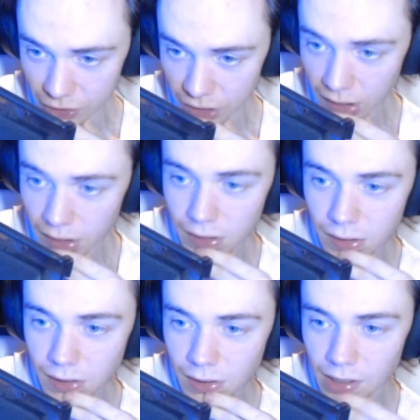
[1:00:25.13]
drunk.
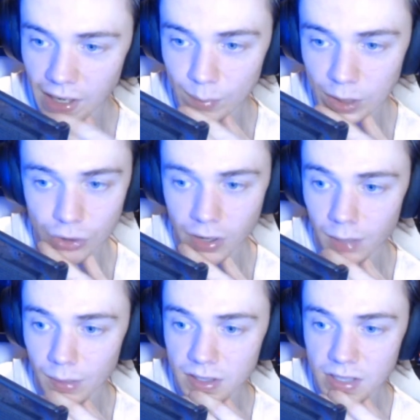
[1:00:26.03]
I haven't been drunk
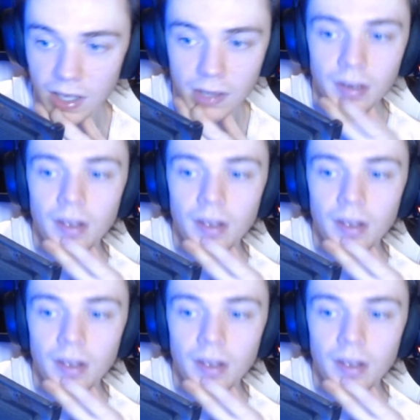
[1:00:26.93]
in months again.